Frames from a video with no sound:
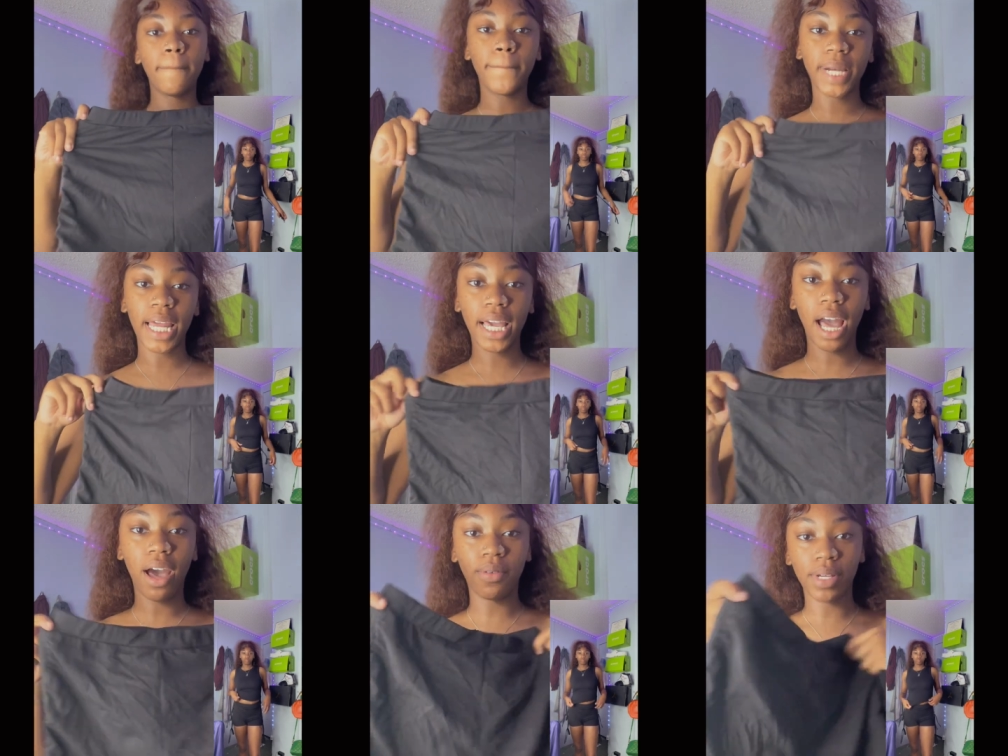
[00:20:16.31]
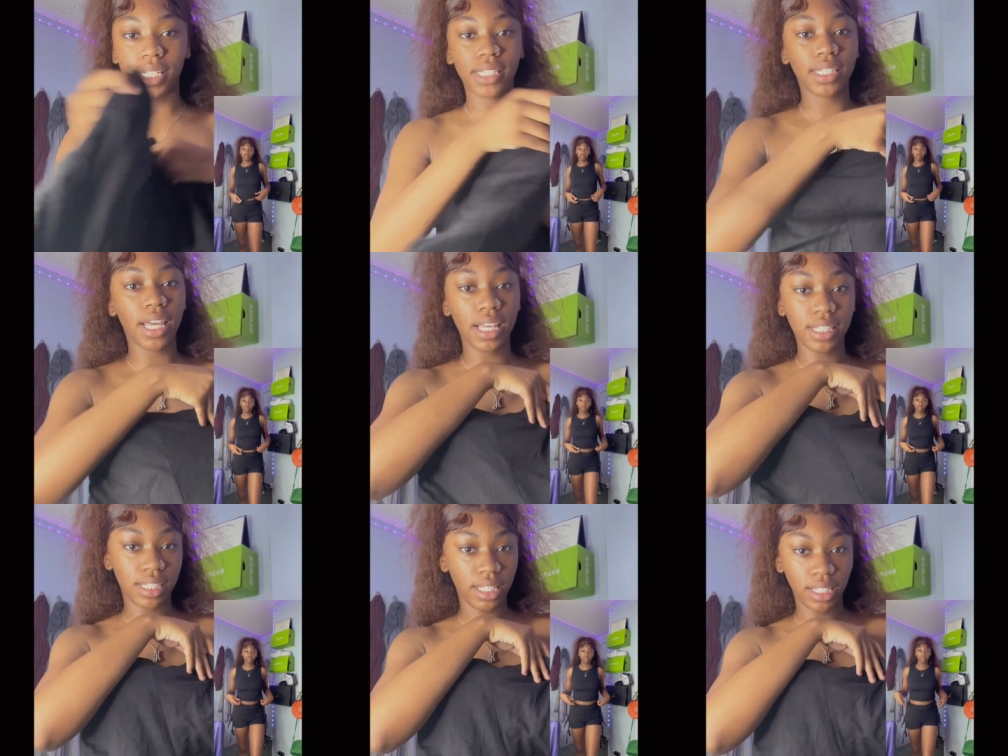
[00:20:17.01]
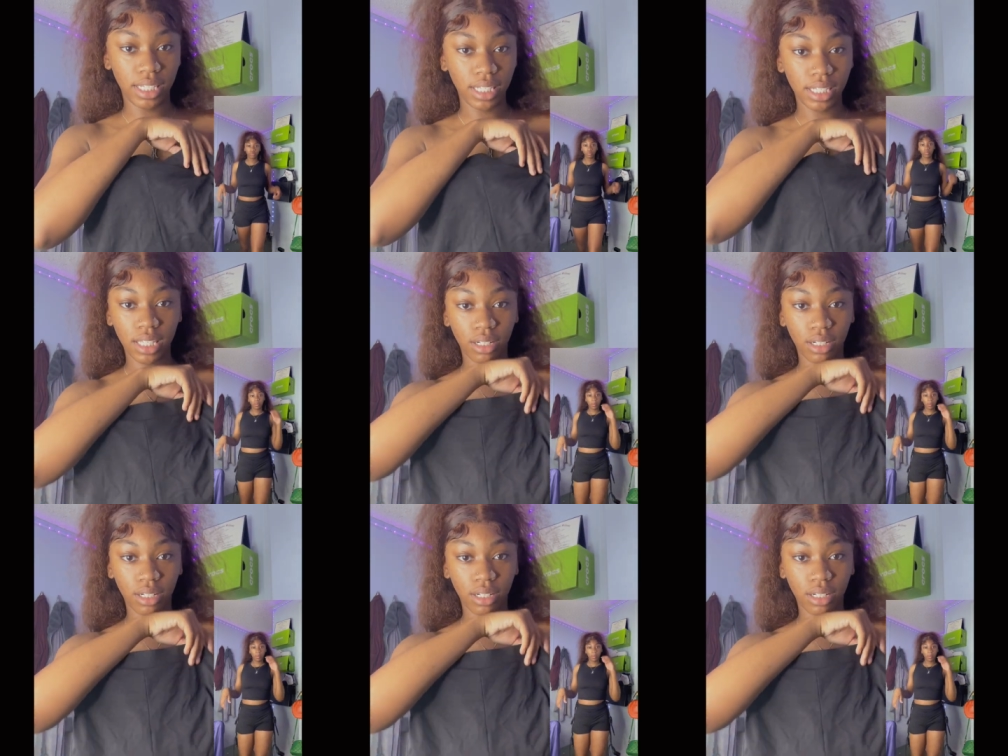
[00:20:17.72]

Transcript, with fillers: Black always takes the weed